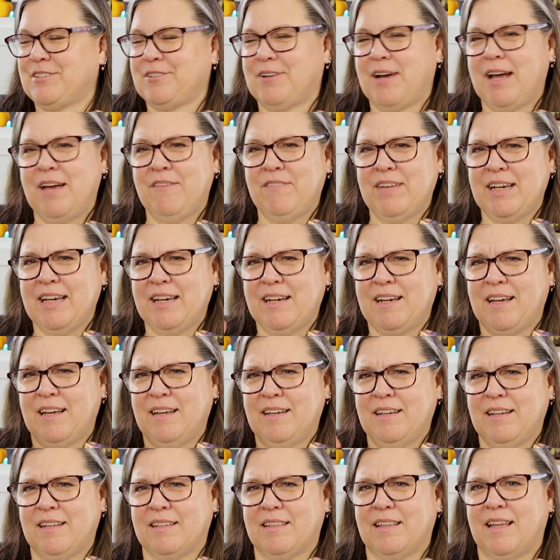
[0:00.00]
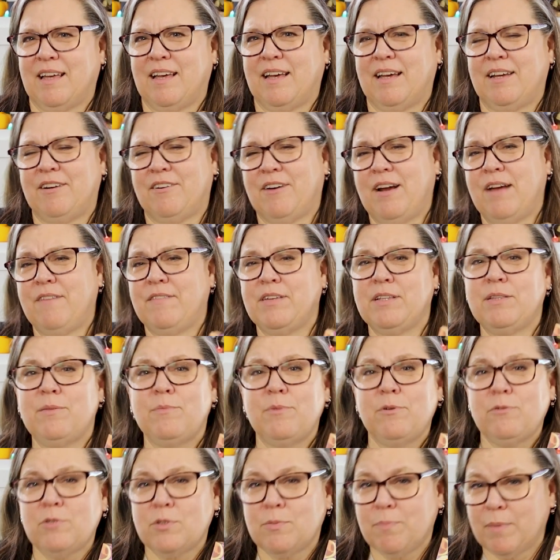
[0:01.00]
or having a conga line, or having the
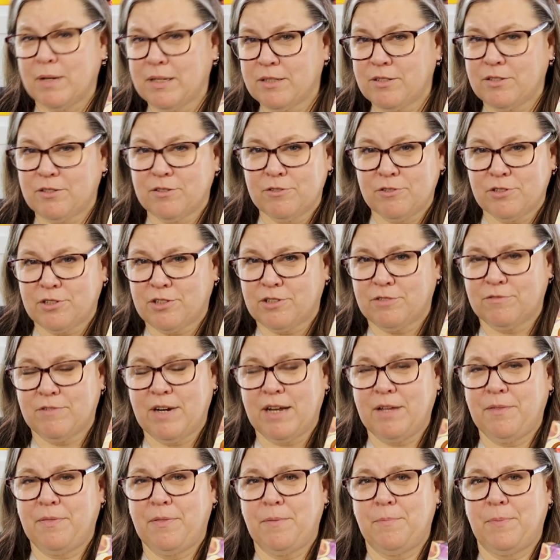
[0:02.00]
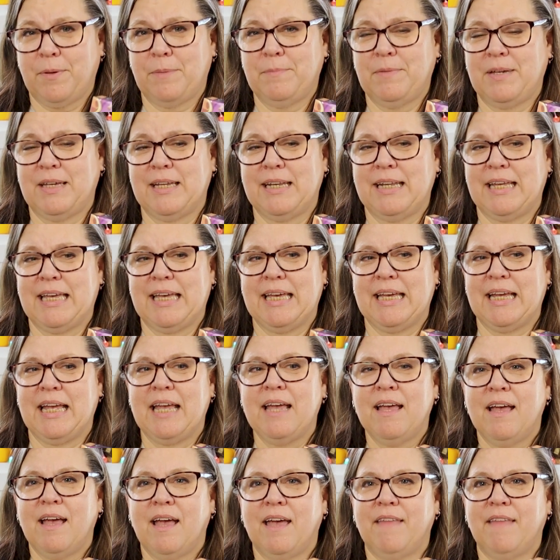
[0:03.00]
most monsters surround the Pumpkin King.